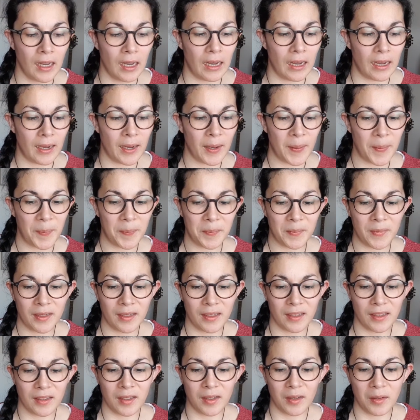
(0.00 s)

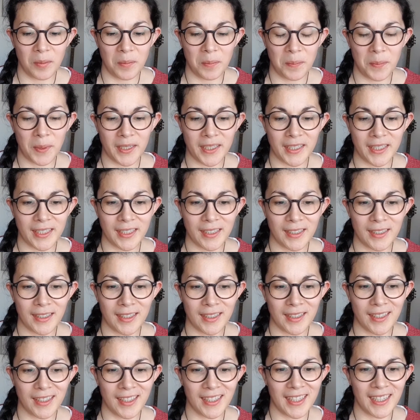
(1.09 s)
but
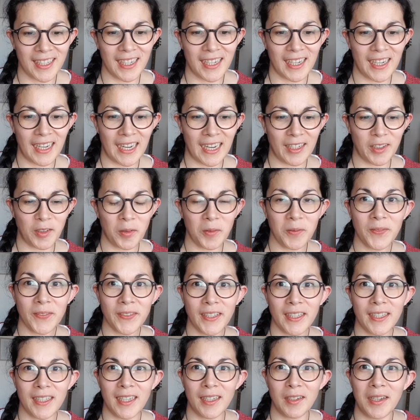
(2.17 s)
I don't
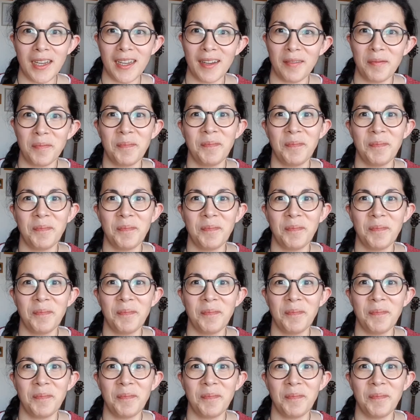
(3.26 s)
think